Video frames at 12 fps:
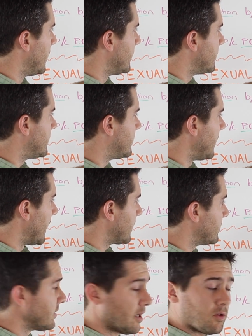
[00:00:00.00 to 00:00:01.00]

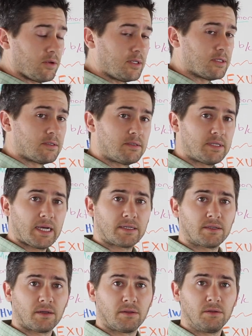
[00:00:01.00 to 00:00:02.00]
Sex. Not only does sex
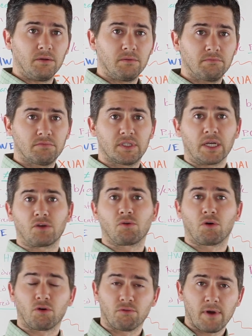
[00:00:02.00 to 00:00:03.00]
include sexual
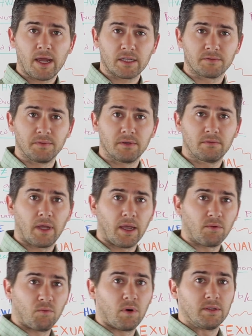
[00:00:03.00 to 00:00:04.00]
harassment
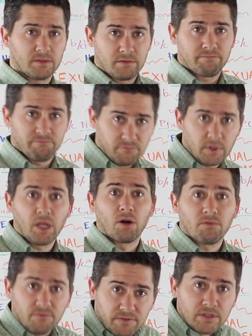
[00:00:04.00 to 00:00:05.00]
and one's you know,
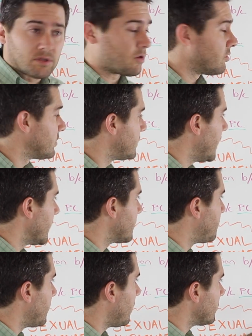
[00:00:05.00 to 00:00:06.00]
physical sex,
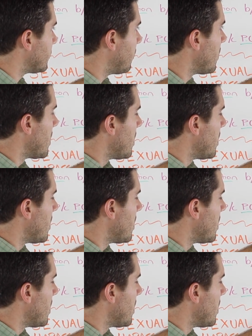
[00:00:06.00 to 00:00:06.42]
but also